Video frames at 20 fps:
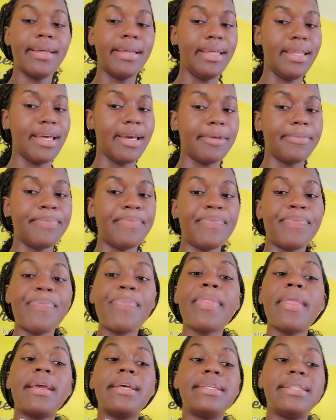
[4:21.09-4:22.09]
Yeah.
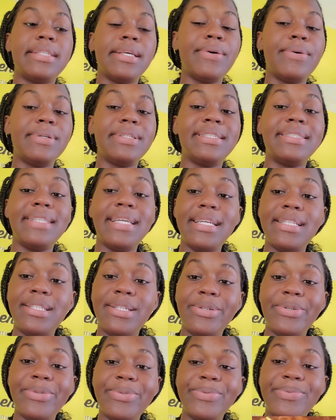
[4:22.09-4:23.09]
So stay
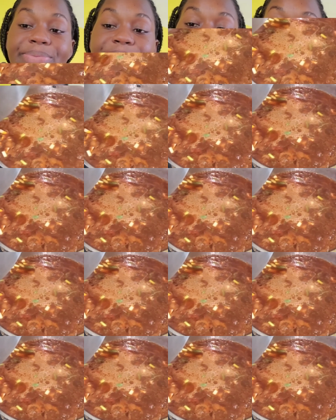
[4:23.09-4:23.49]
tuned.